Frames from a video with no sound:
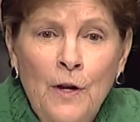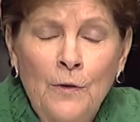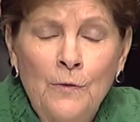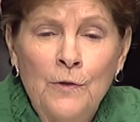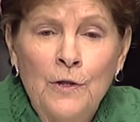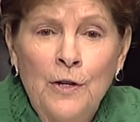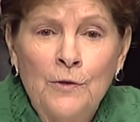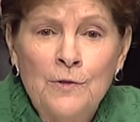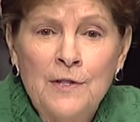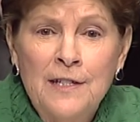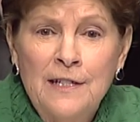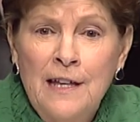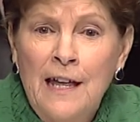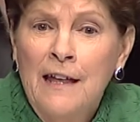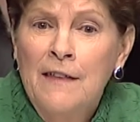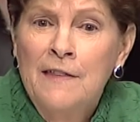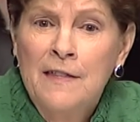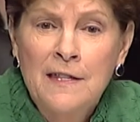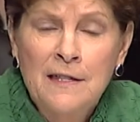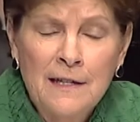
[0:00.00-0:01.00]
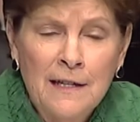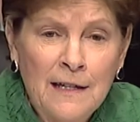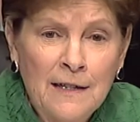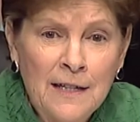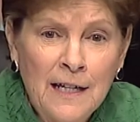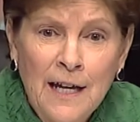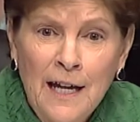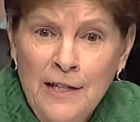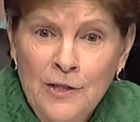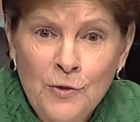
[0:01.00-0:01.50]
overdose deaths in
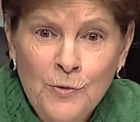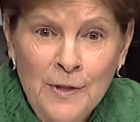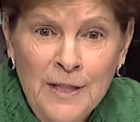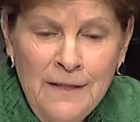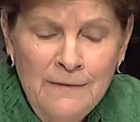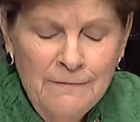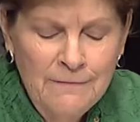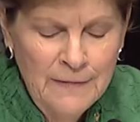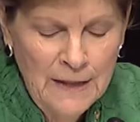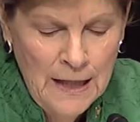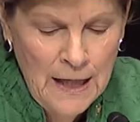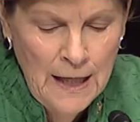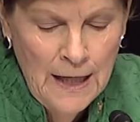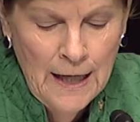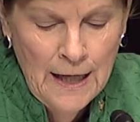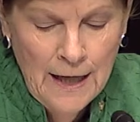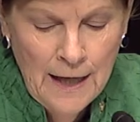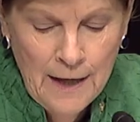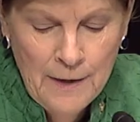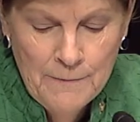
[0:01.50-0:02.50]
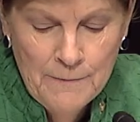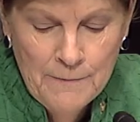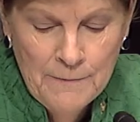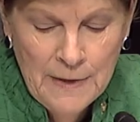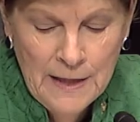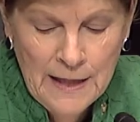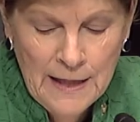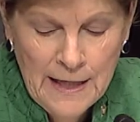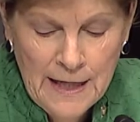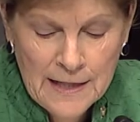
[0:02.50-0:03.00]
the country.
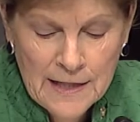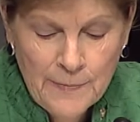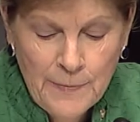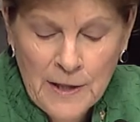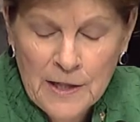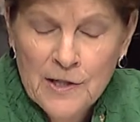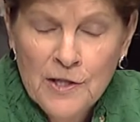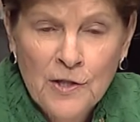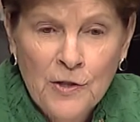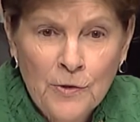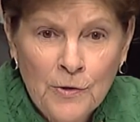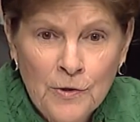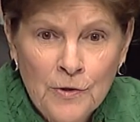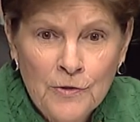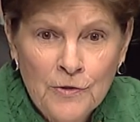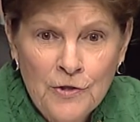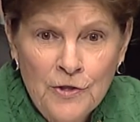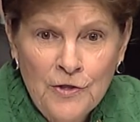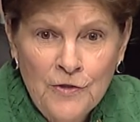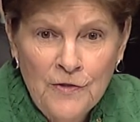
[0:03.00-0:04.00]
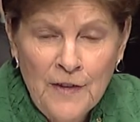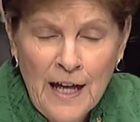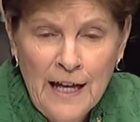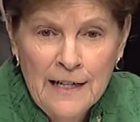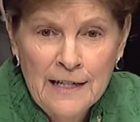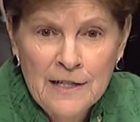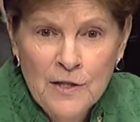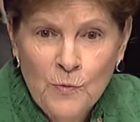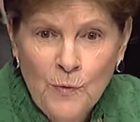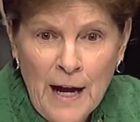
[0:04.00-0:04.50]
It has been a scourge that
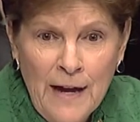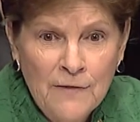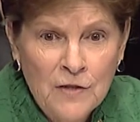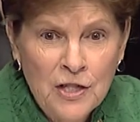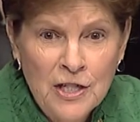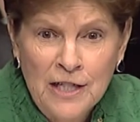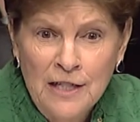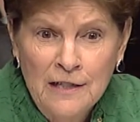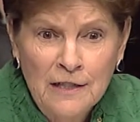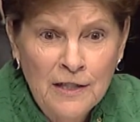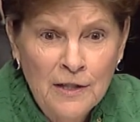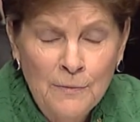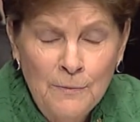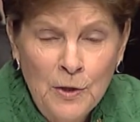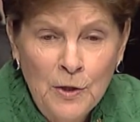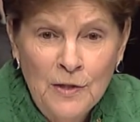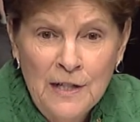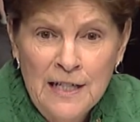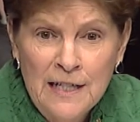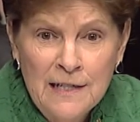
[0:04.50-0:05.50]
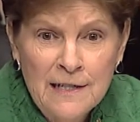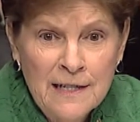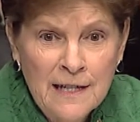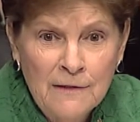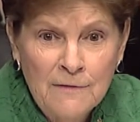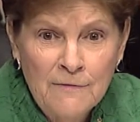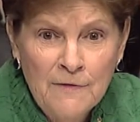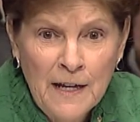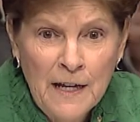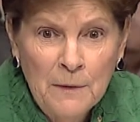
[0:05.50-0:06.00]
is ravishing communities
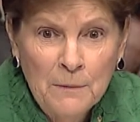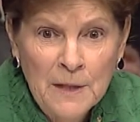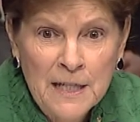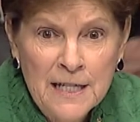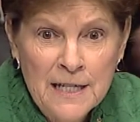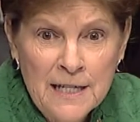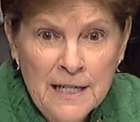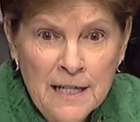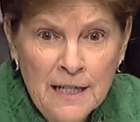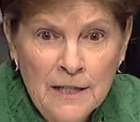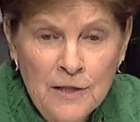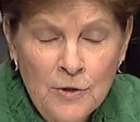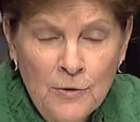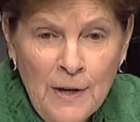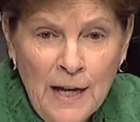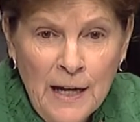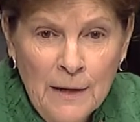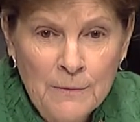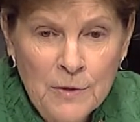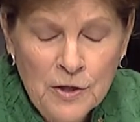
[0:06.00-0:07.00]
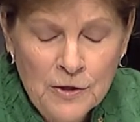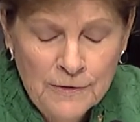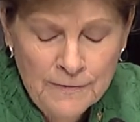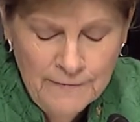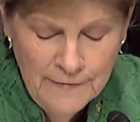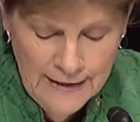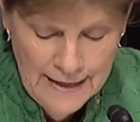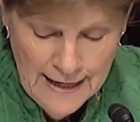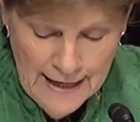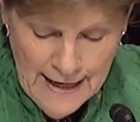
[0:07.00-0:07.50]
and families in New Hampshire.
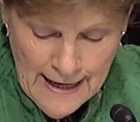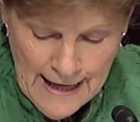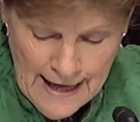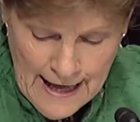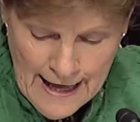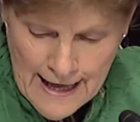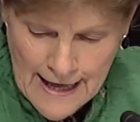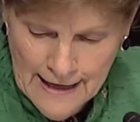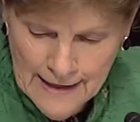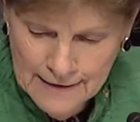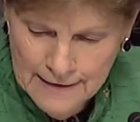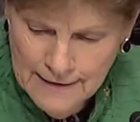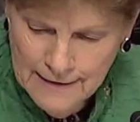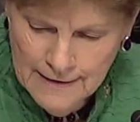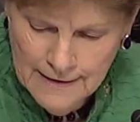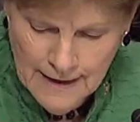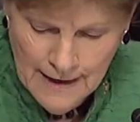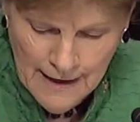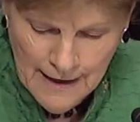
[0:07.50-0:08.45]
And